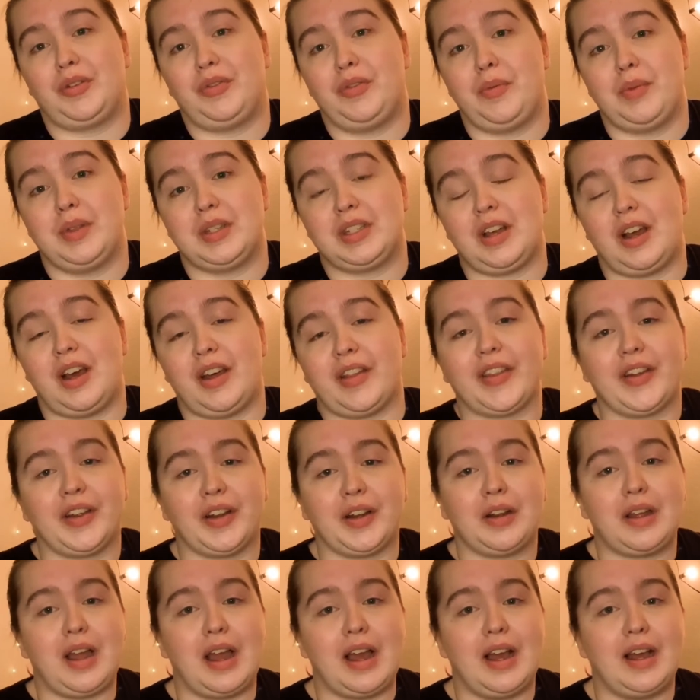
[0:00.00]
from this
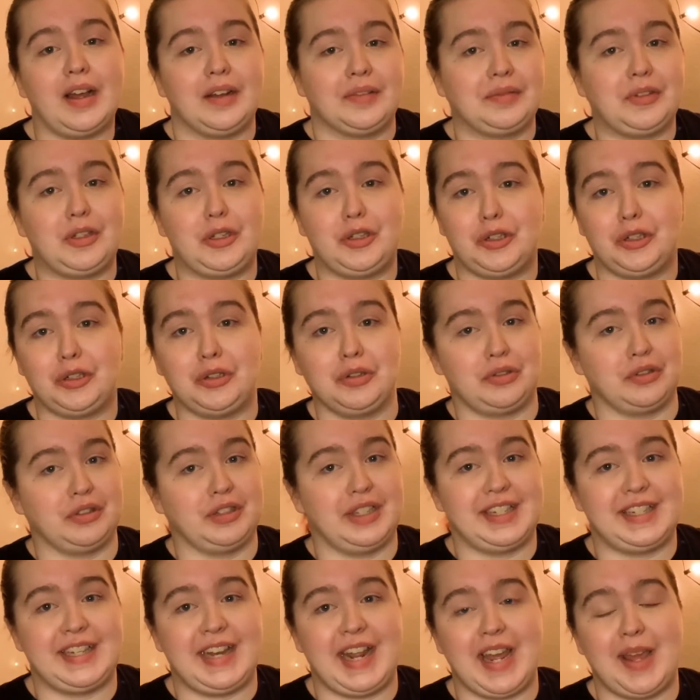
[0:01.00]
author. You should Google
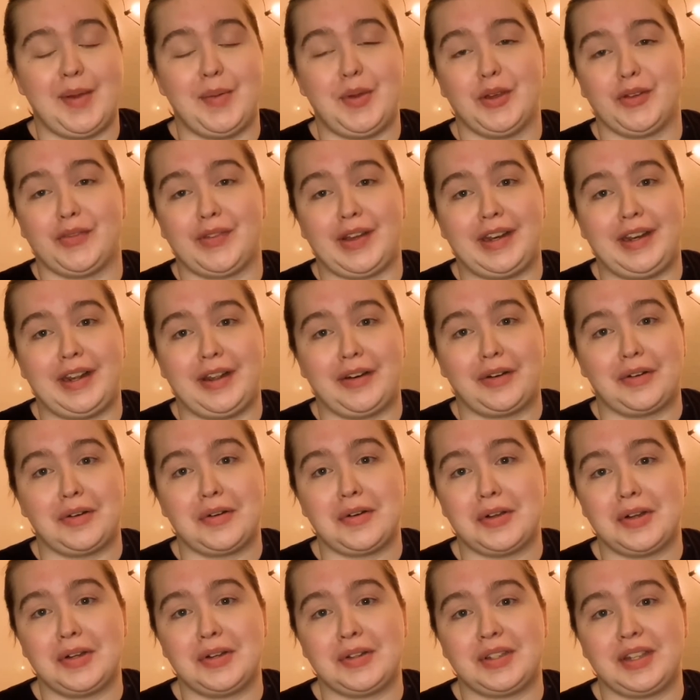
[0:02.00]
his name. You'll find out a
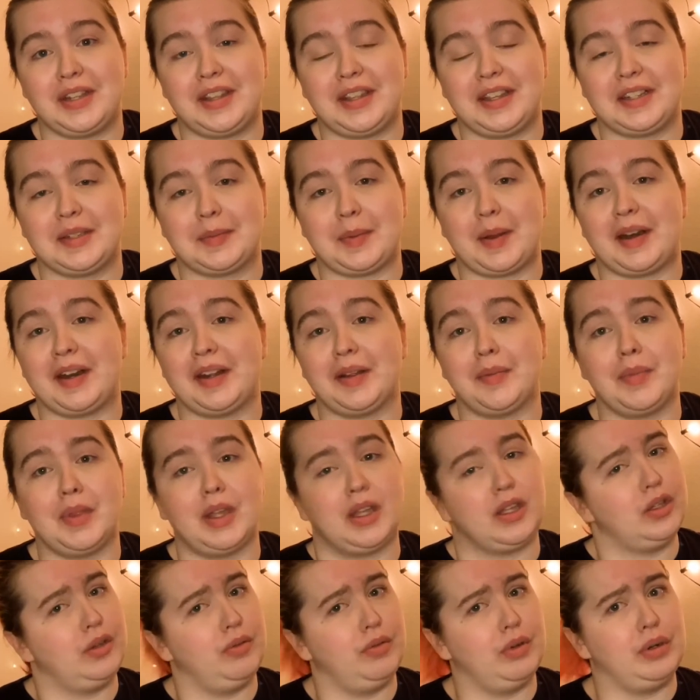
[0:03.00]
whole host of things about him
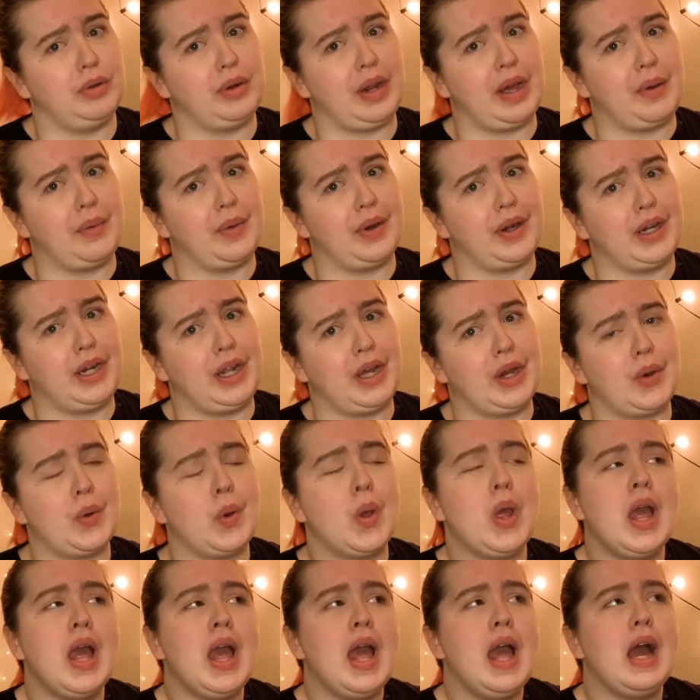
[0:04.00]
that you do not want to know.
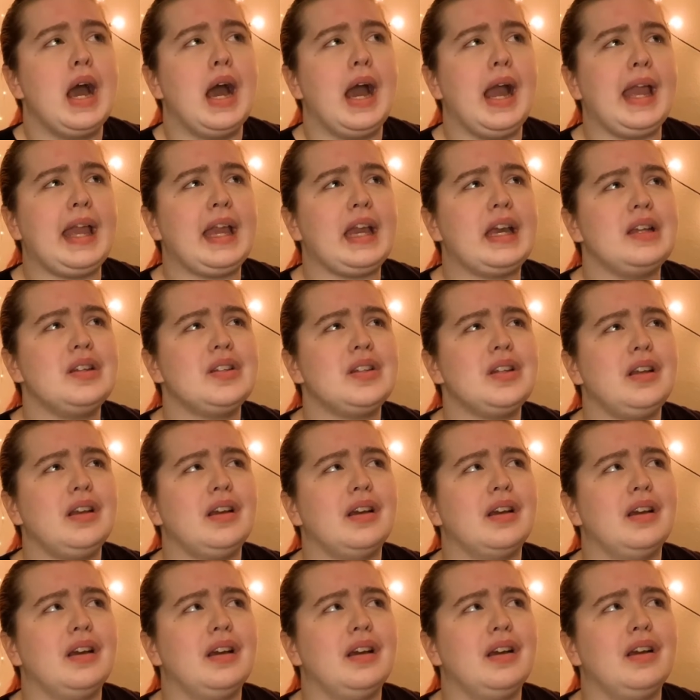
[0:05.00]
And
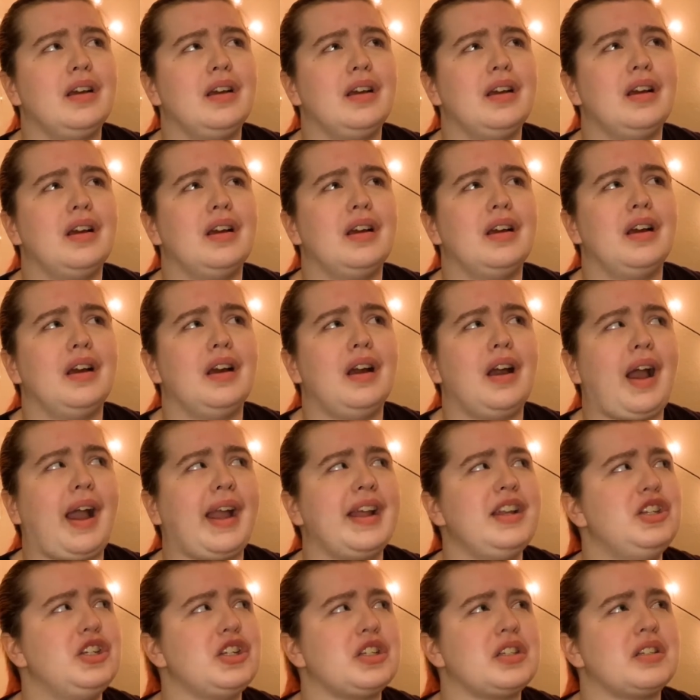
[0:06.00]

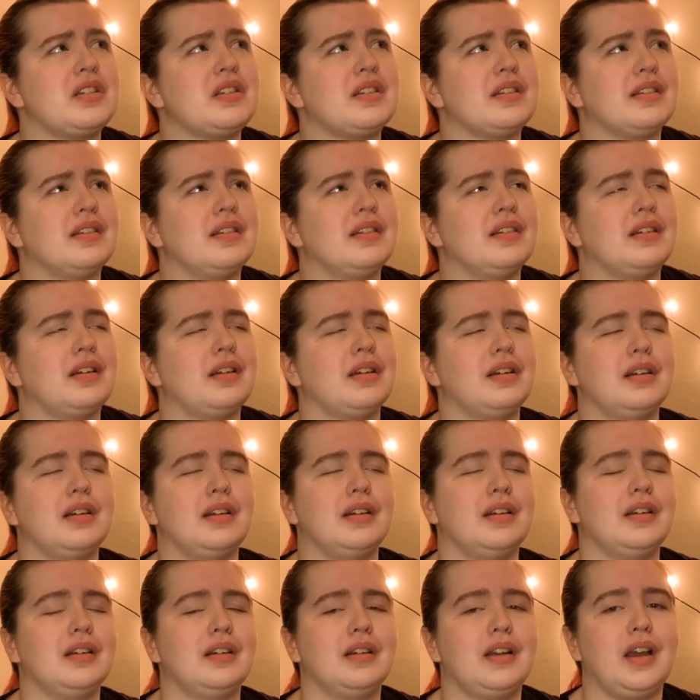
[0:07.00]

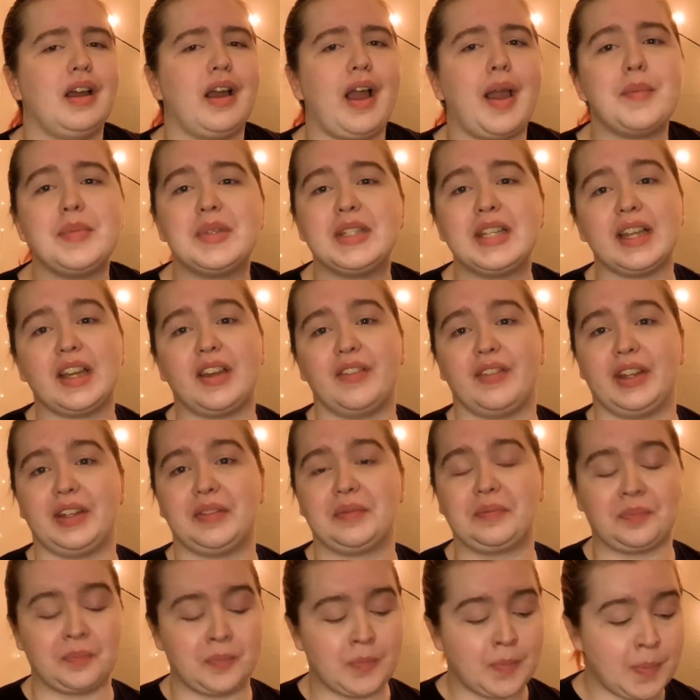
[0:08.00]
I'm sick of it.
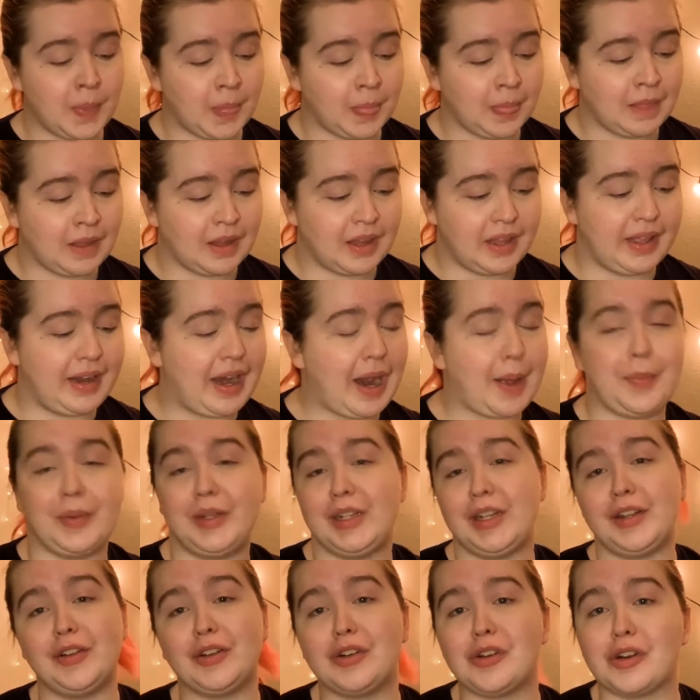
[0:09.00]
It
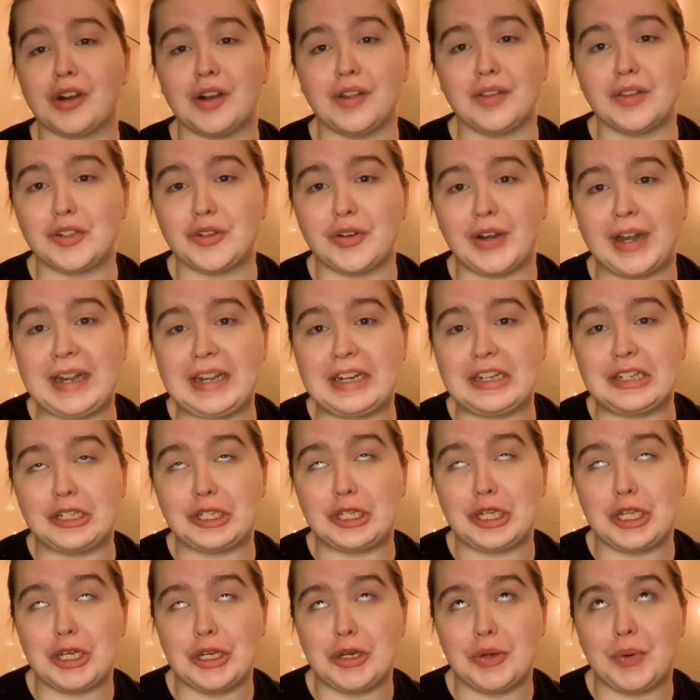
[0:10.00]
happened in The Girl on the Train
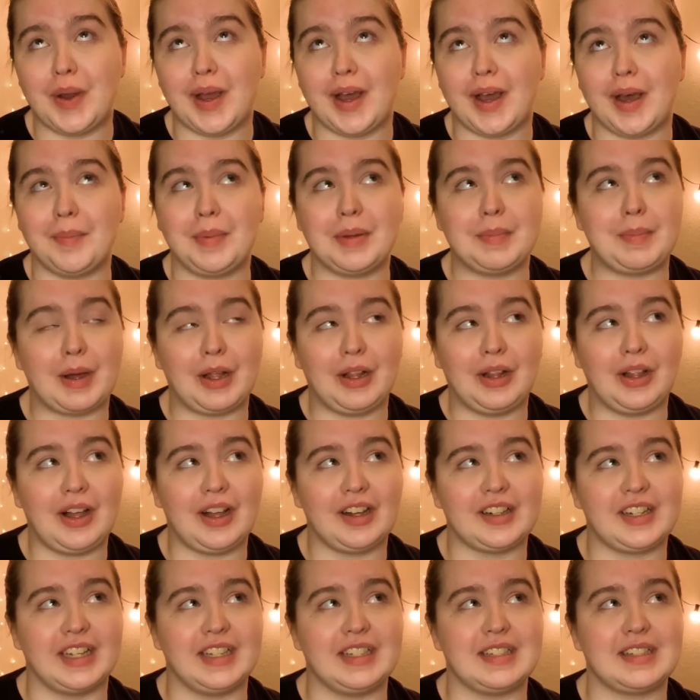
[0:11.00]
too, by Paula
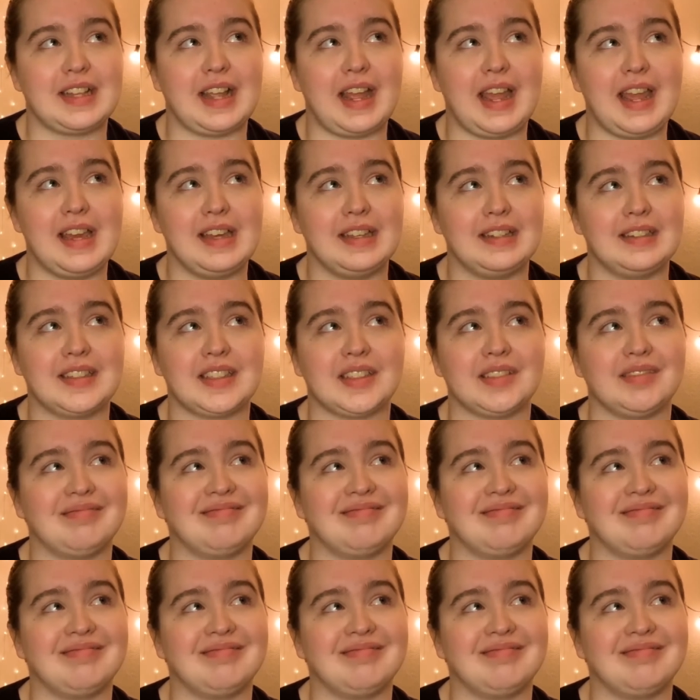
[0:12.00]
Hawkins. And